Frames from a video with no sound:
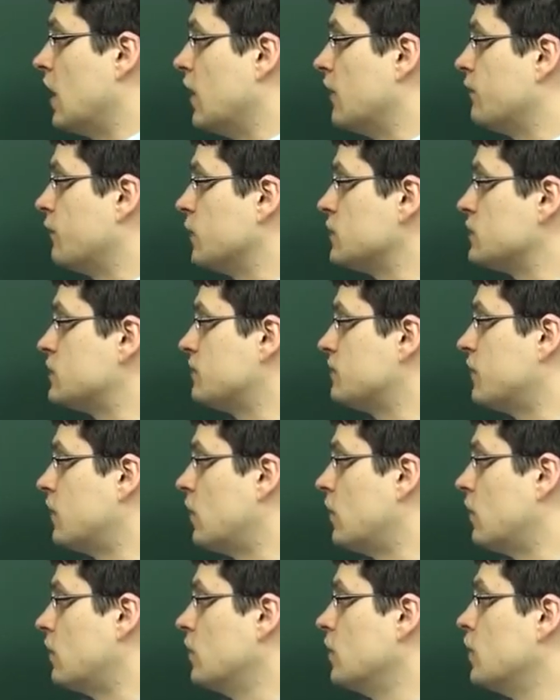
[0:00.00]
First of
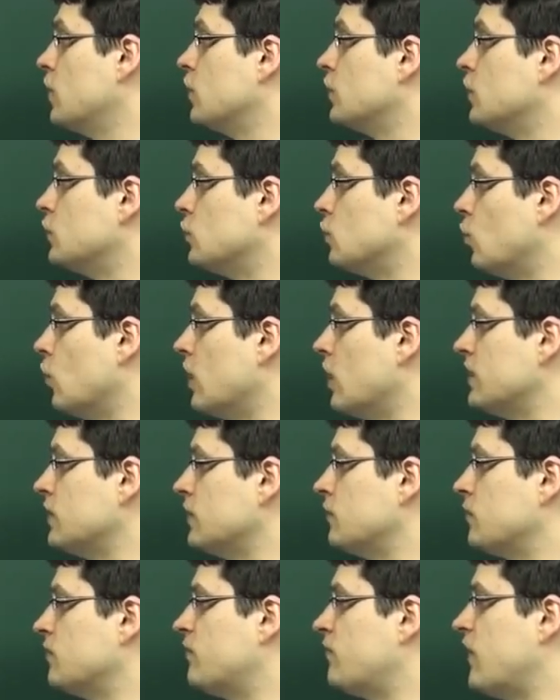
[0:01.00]
all, you want
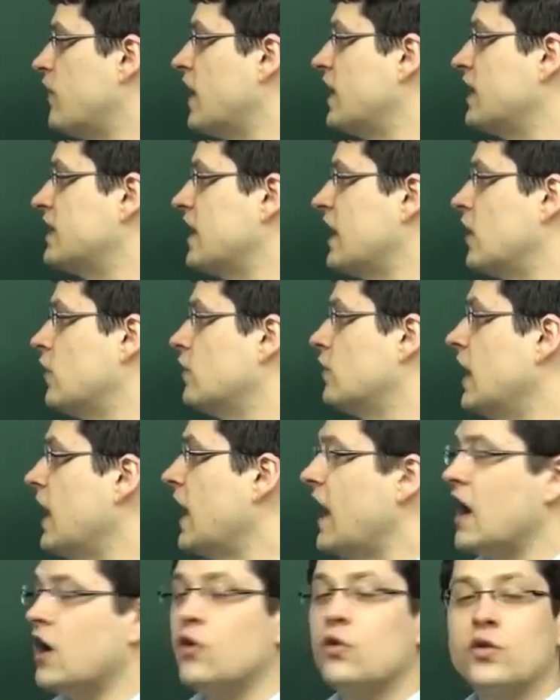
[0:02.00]
to find out
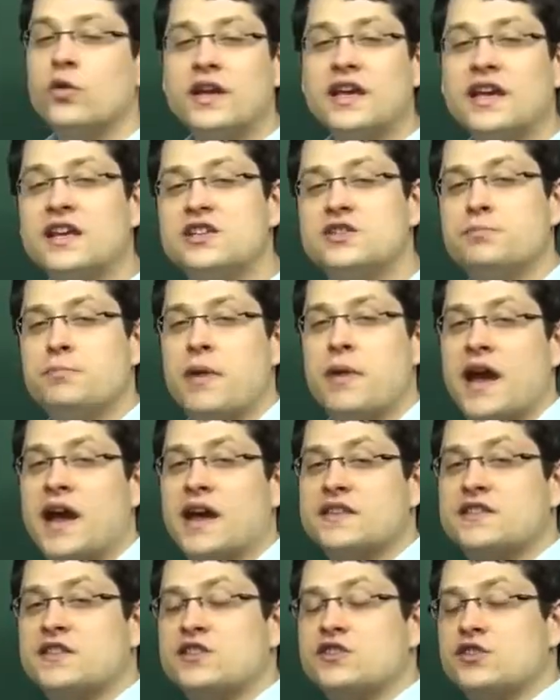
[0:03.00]
how each
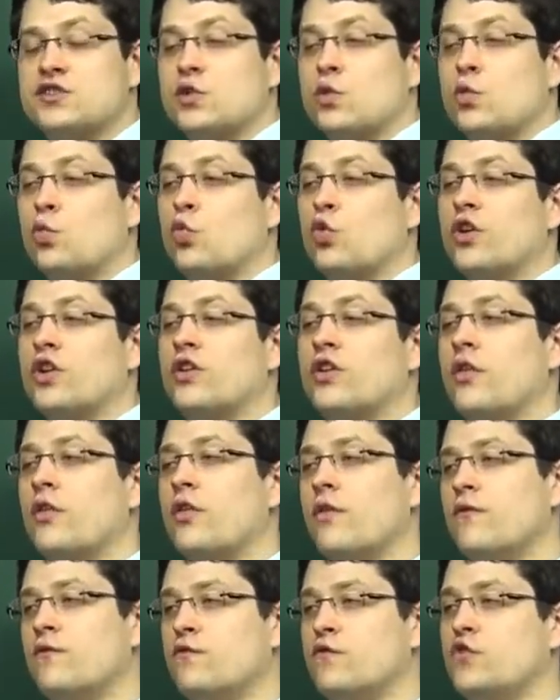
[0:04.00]
passage would
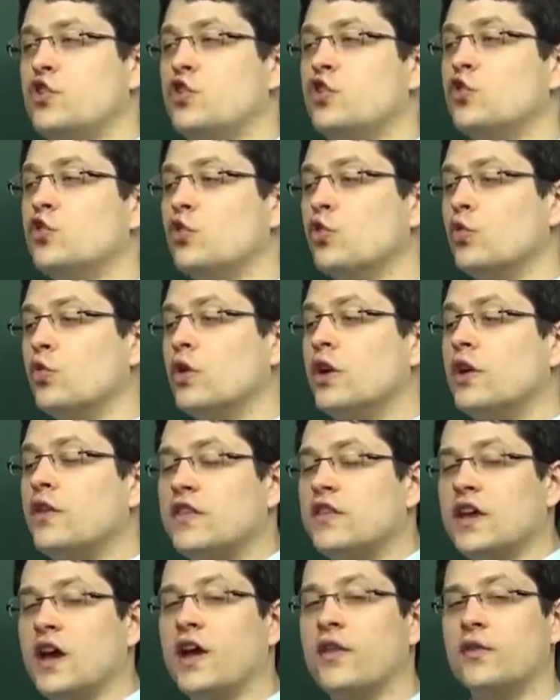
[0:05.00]
view
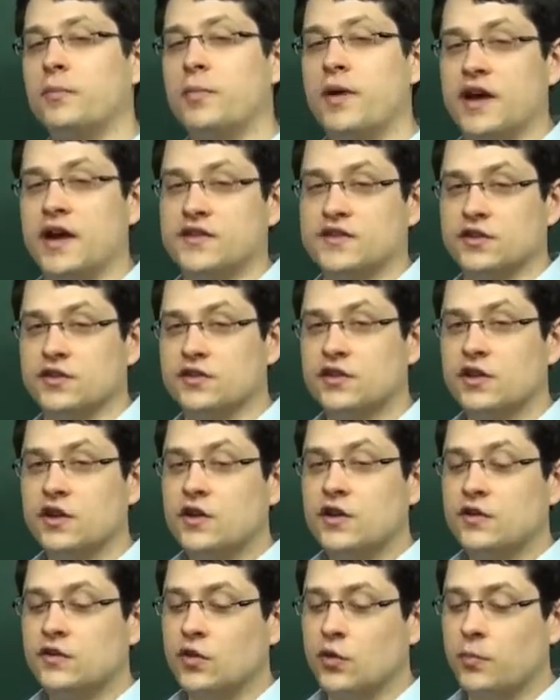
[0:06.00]
the other passage.
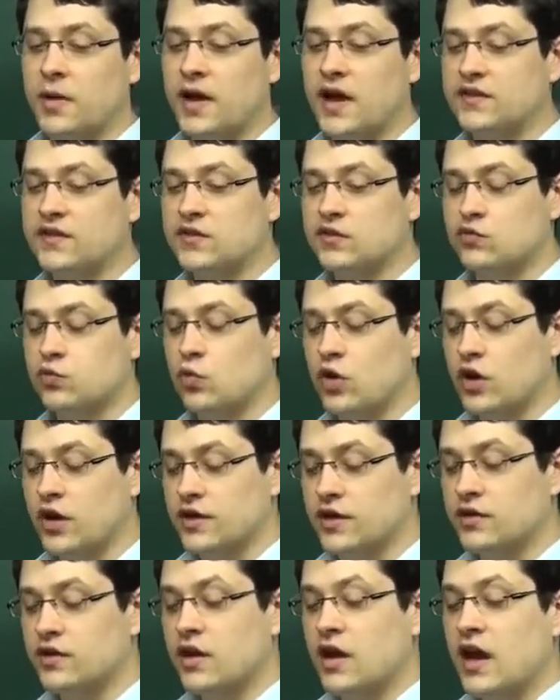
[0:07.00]
So passage
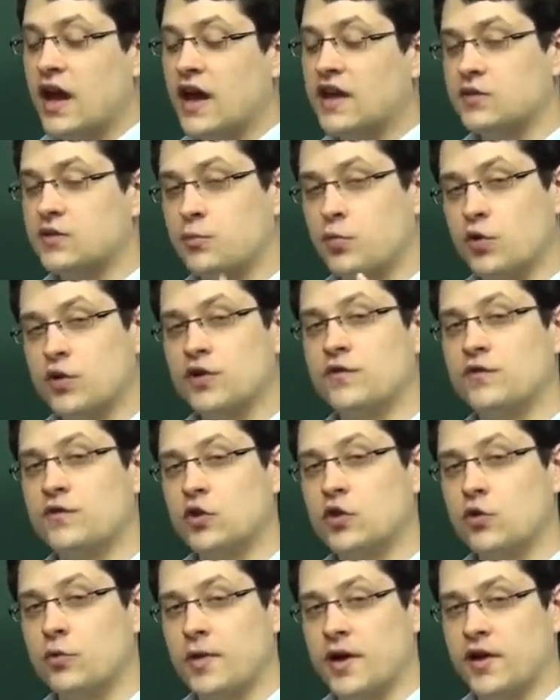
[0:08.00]
1 has a point of
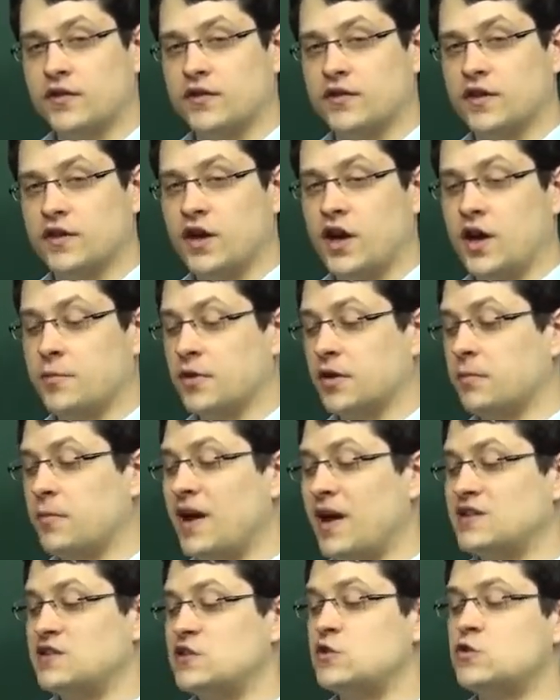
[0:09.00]
view about the topic.
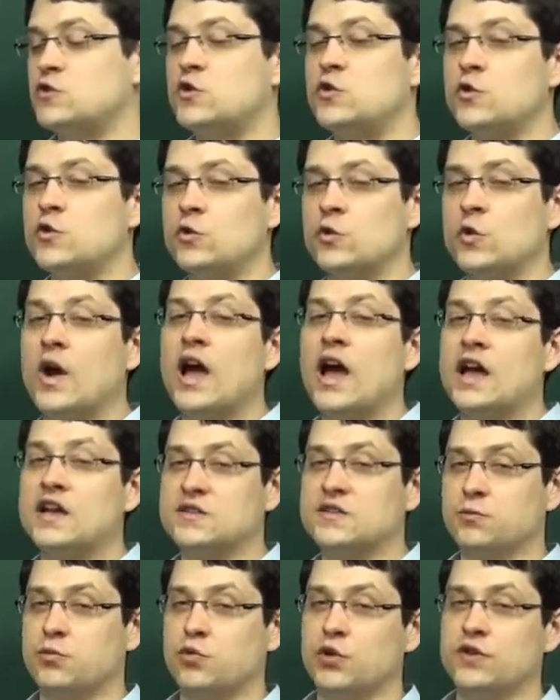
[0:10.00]
Passage 2
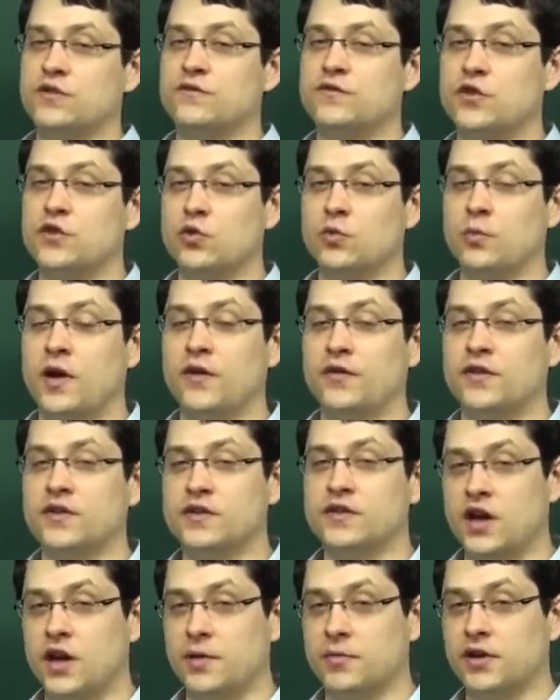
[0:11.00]
has a point of view about the
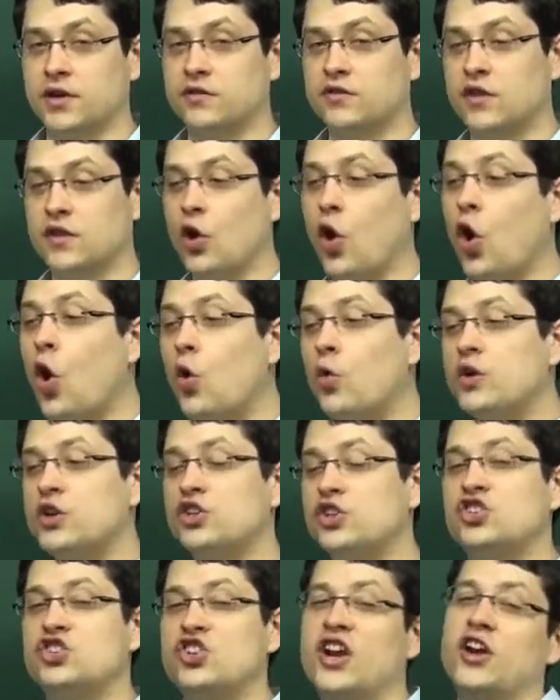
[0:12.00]
topic. They always
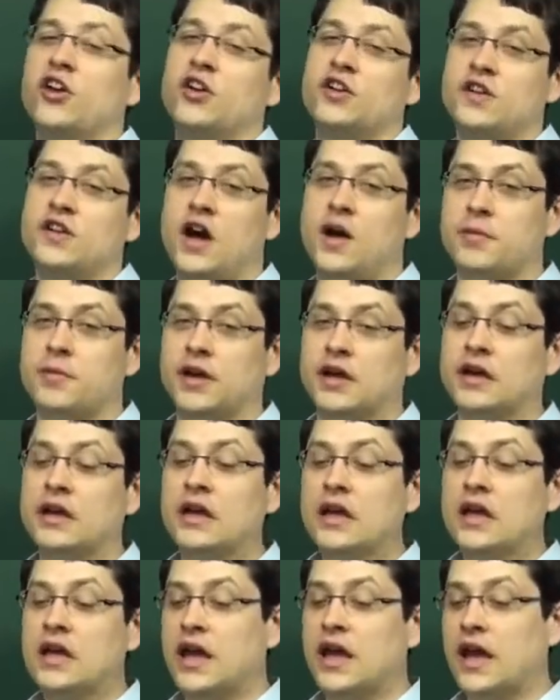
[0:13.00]
share a topic.
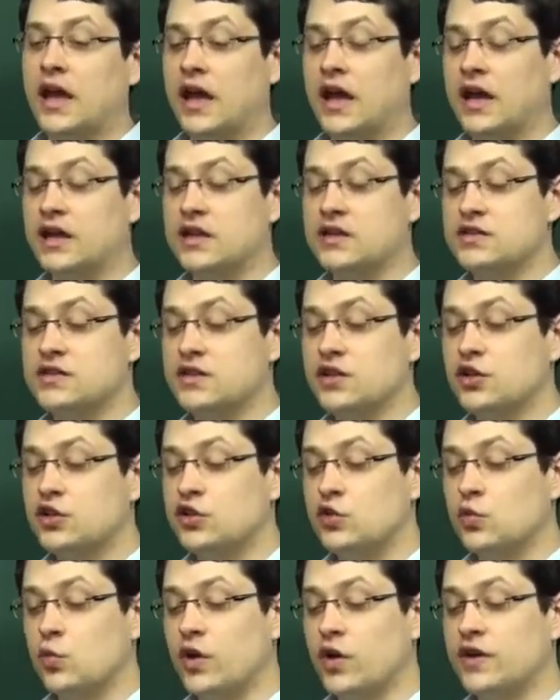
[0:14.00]
And
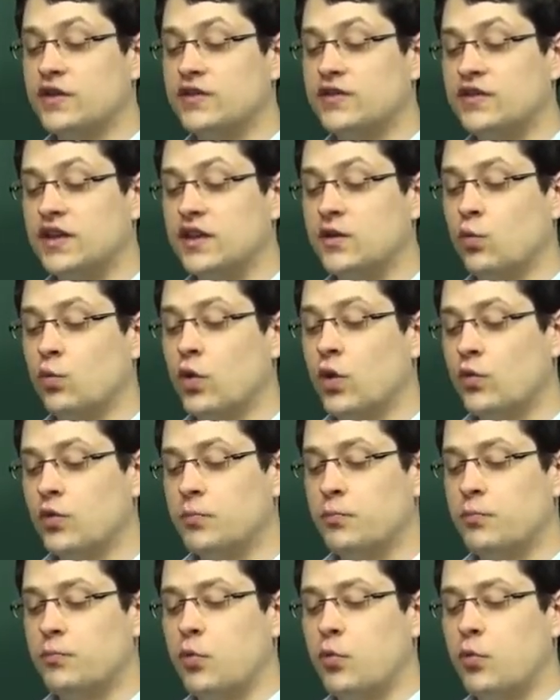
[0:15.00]
you want to see what would